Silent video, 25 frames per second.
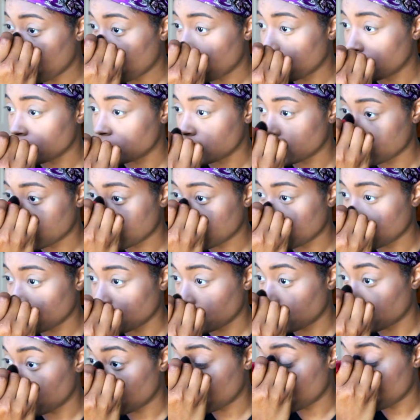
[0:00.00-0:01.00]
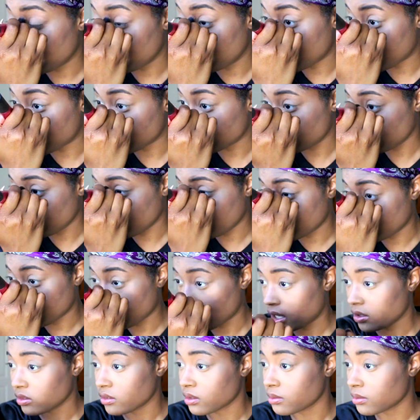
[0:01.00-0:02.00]
but then again, back to what
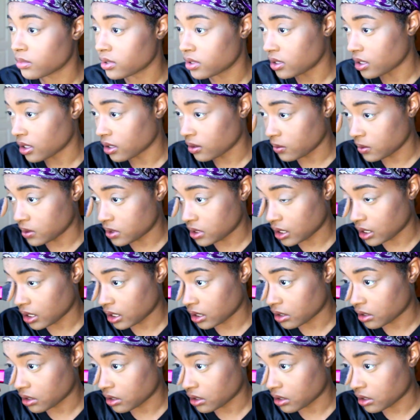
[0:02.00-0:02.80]
Catherine Bedell was saying